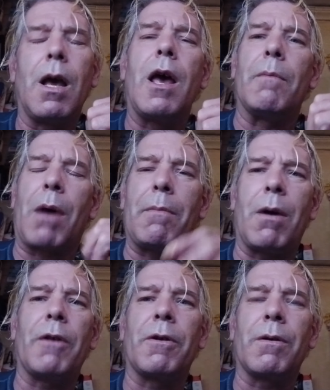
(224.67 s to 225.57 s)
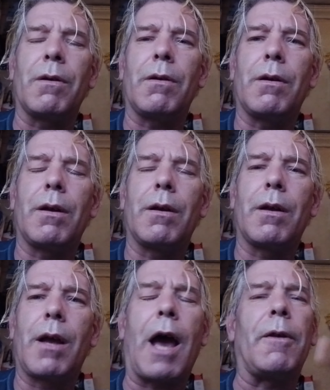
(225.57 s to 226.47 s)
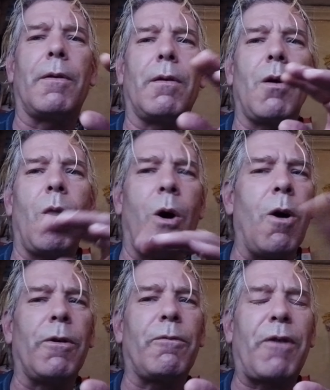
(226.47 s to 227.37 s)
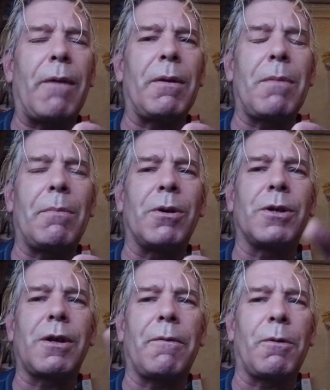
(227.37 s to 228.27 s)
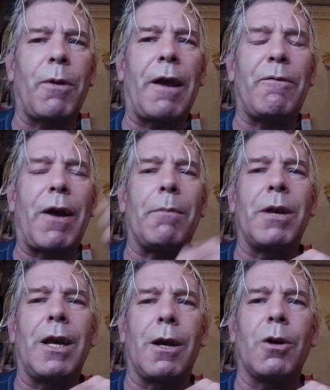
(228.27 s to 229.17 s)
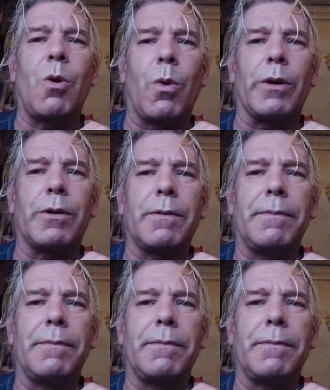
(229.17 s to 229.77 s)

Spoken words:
And my mother had all the family members of the Ray family in court.